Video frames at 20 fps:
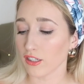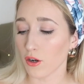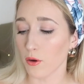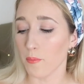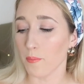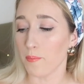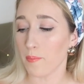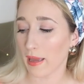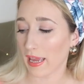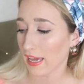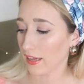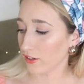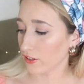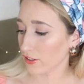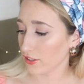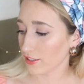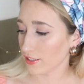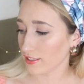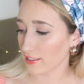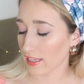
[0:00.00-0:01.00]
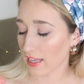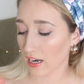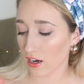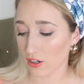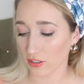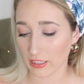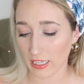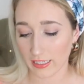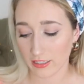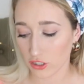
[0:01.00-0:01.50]
little banners that
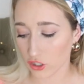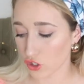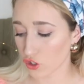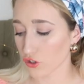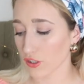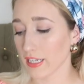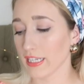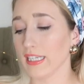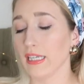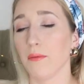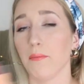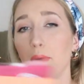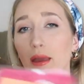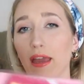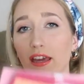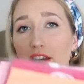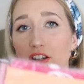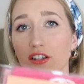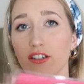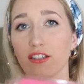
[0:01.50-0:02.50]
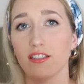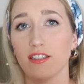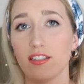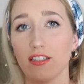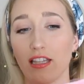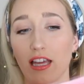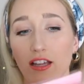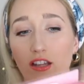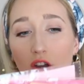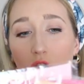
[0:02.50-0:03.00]
are like stringy banners
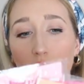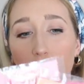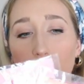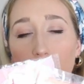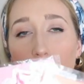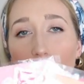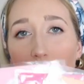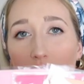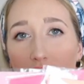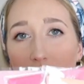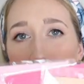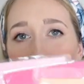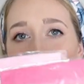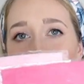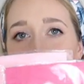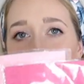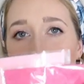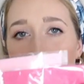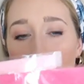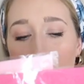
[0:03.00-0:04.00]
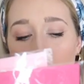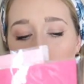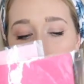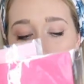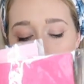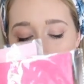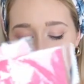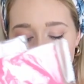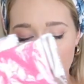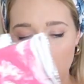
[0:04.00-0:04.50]
that go across things.
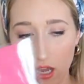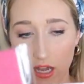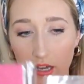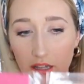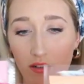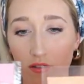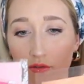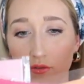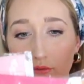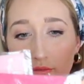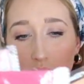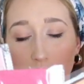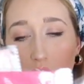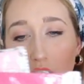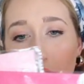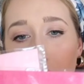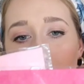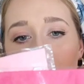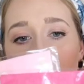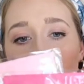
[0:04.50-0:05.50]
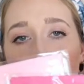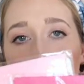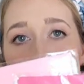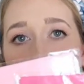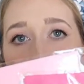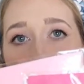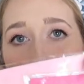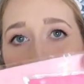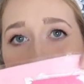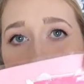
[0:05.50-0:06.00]
So I don't, I don't know.
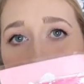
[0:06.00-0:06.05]
This